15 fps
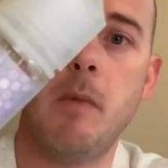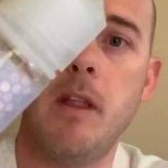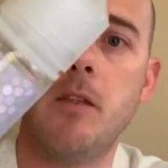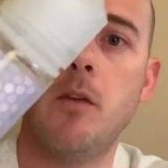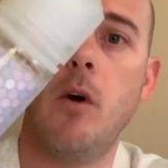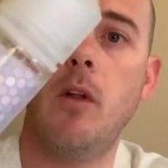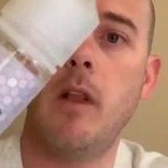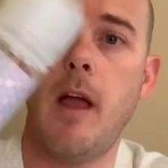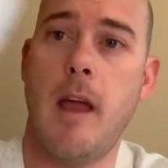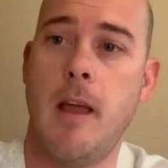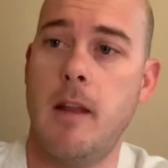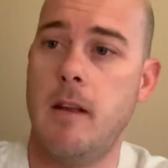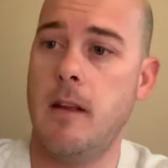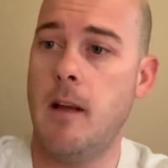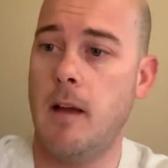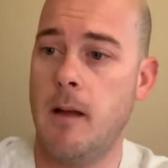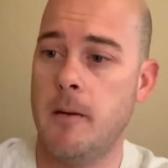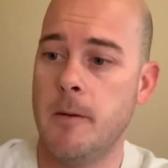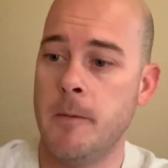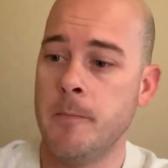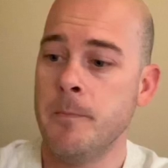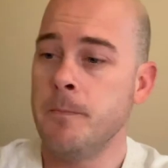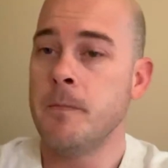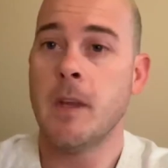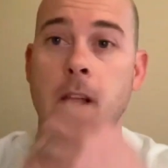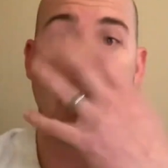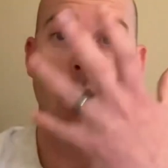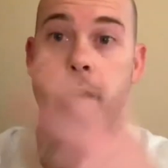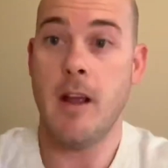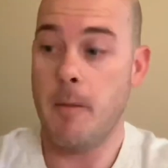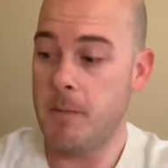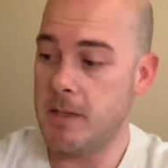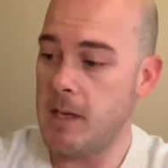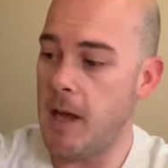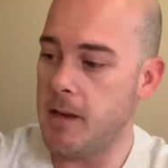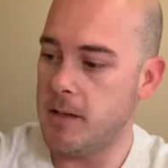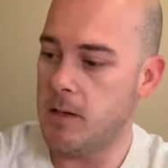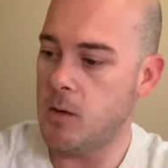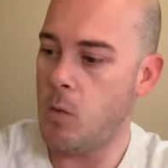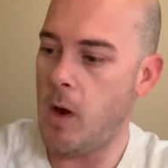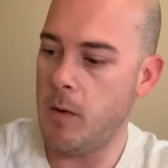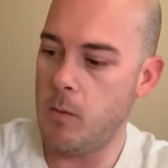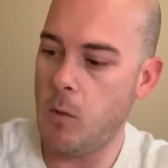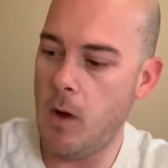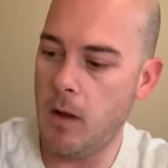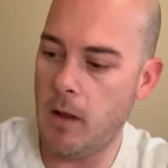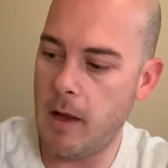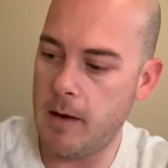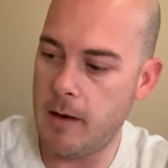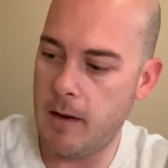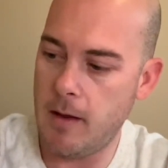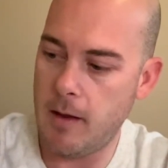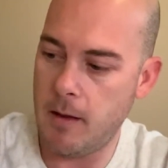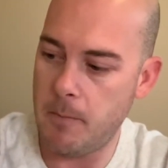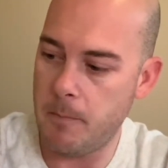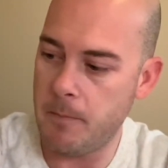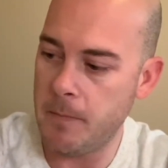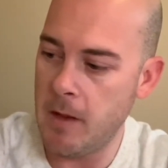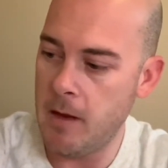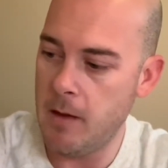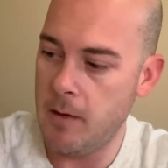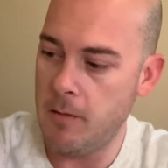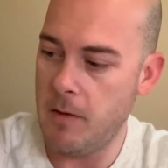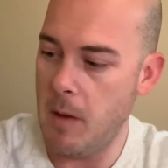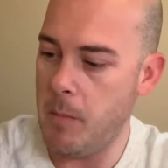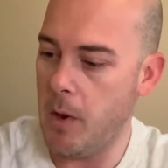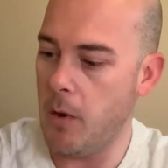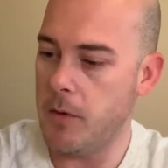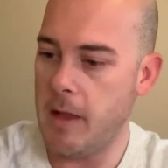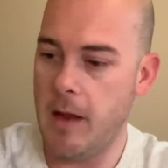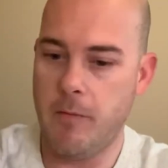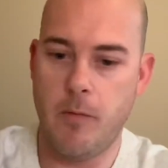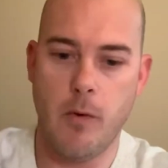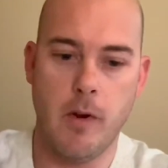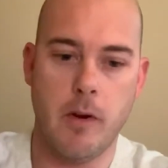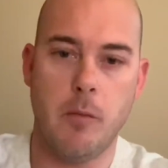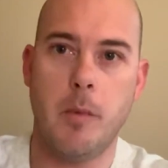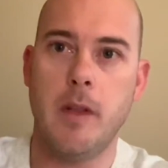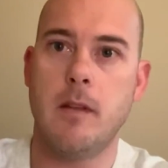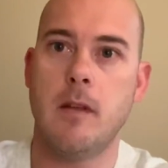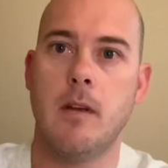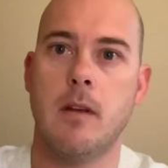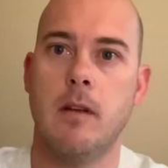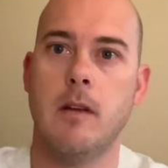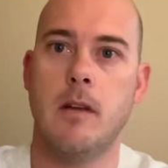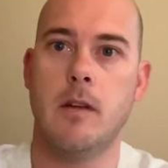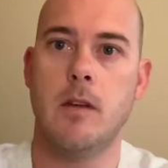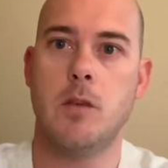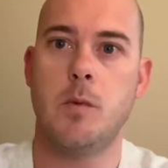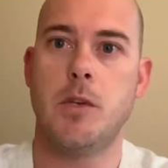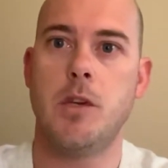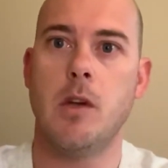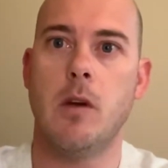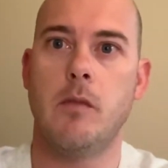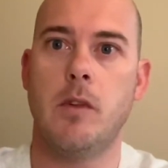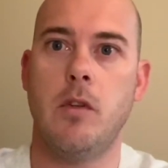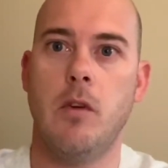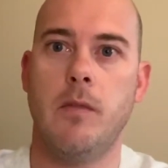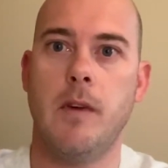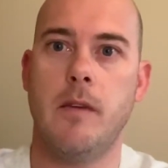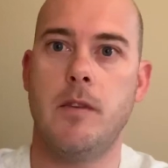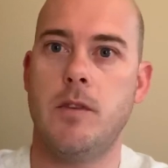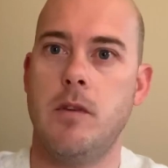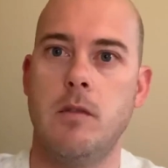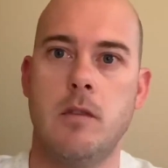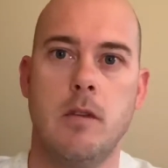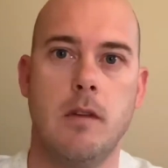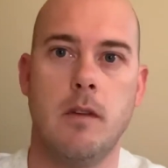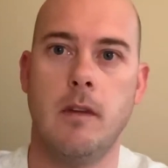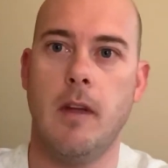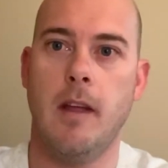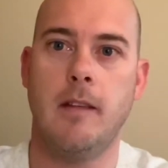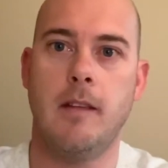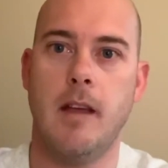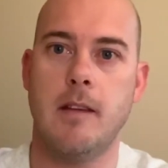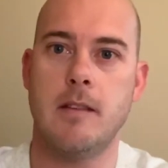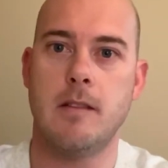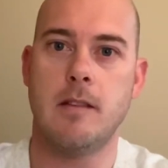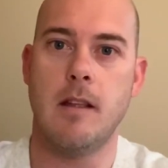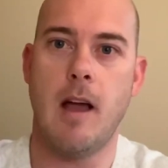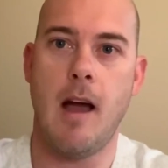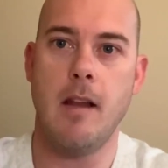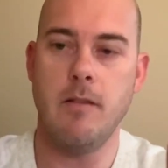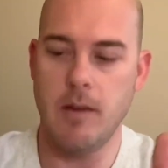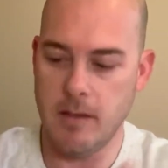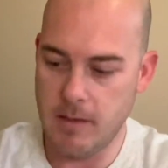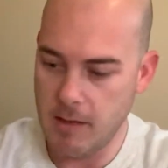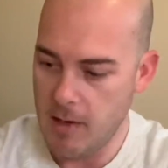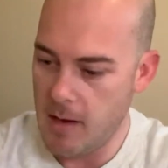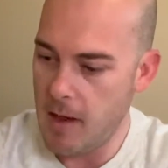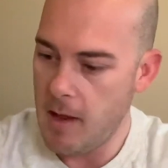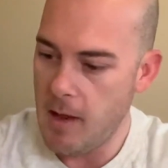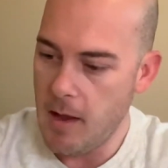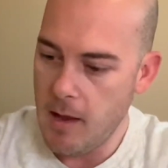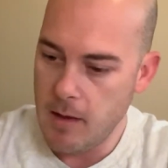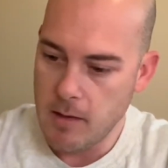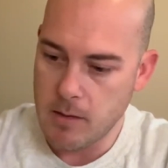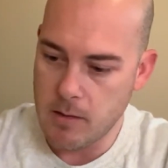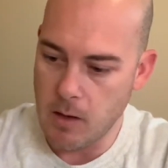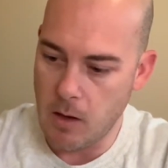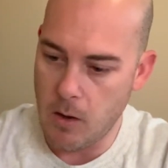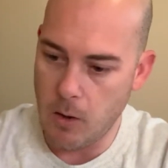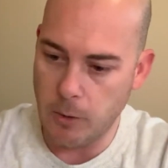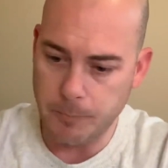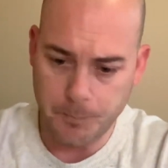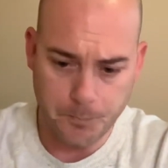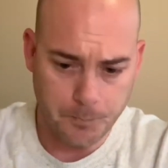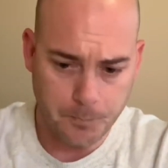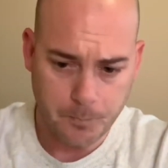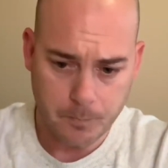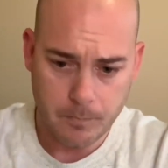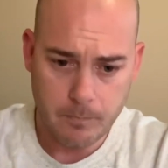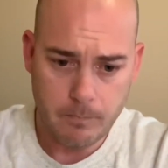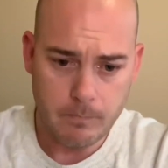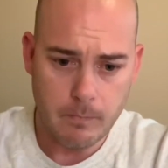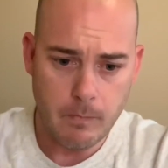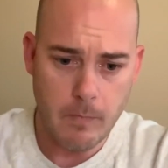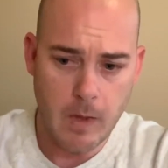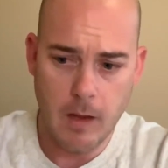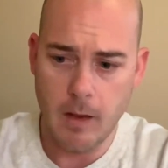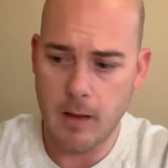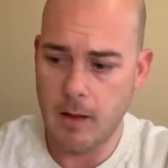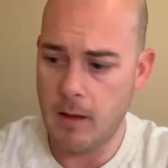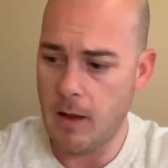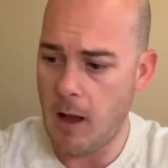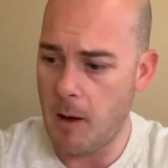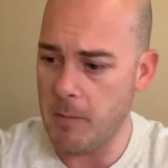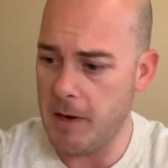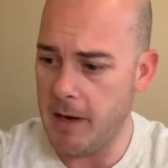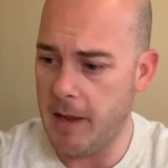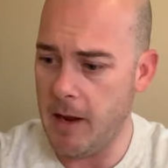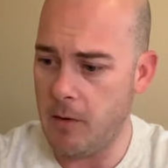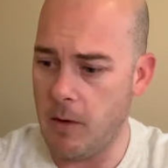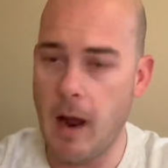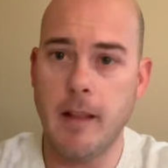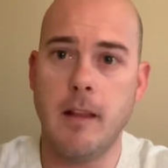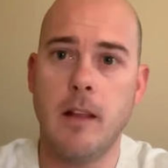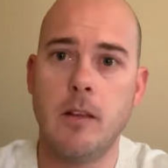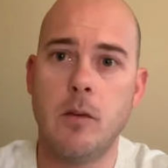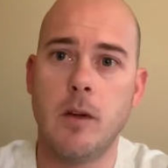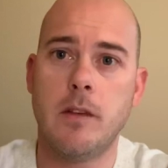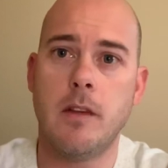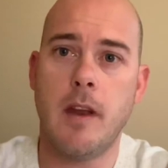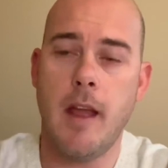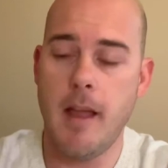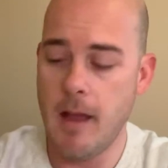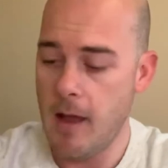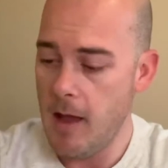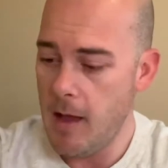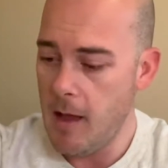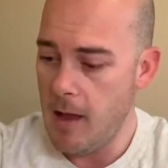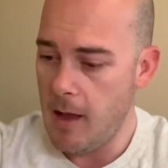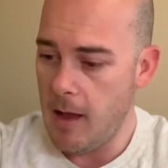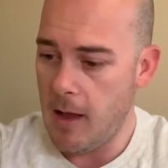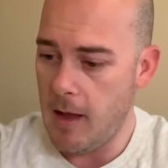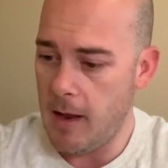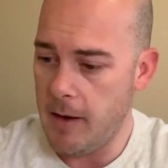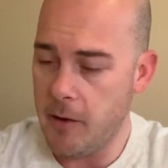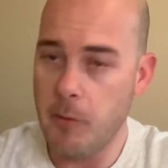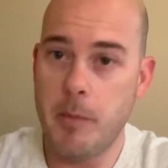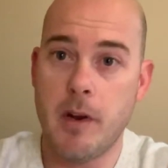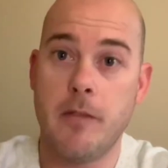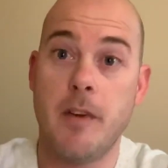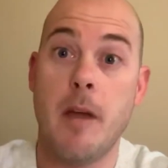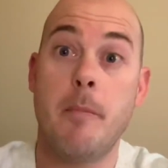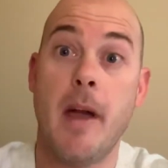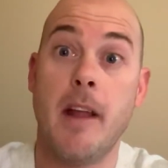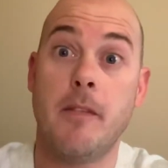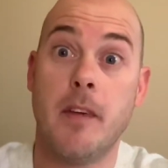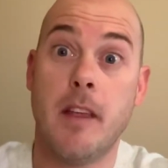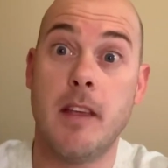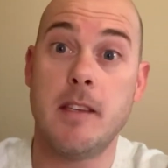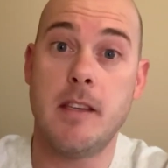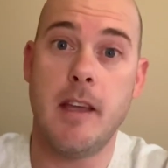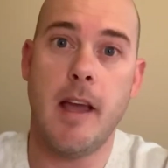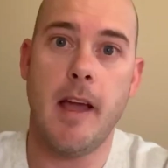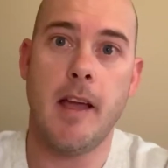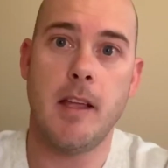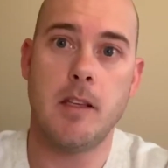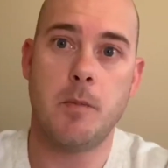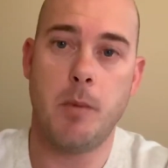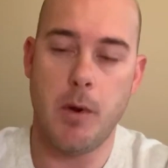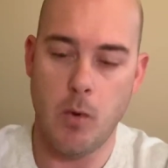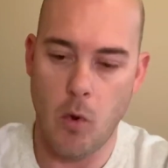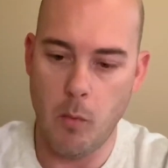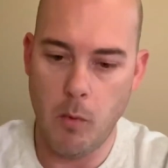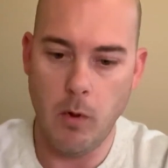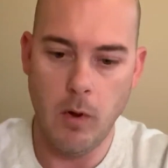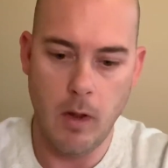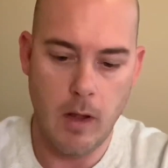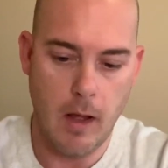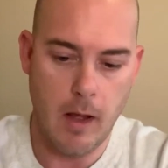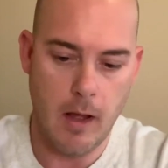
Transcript: menthol and clearing up the sinuses quite well, and vaping on that for a little bit, switching over to your favorite juice. It tastes hundreds. So I'm going to get right into it today. A little bit of vape advocacy as per normal.